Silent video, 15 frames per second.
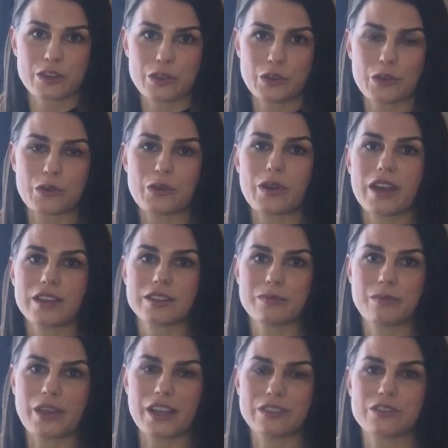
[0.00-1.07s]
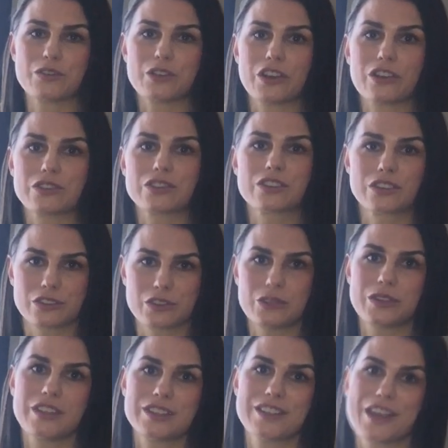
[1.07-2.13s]
you as patriots, do
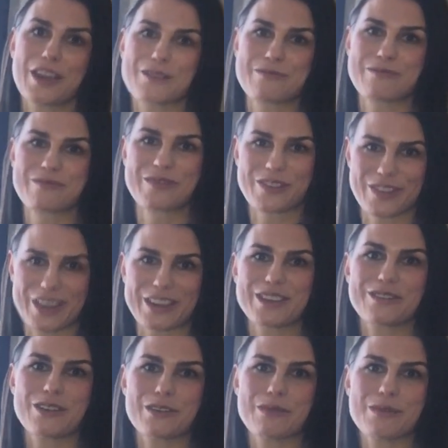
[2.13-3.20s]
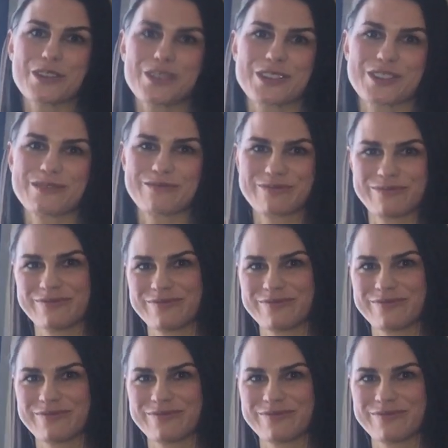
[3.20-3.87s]
the same. Thank you very much.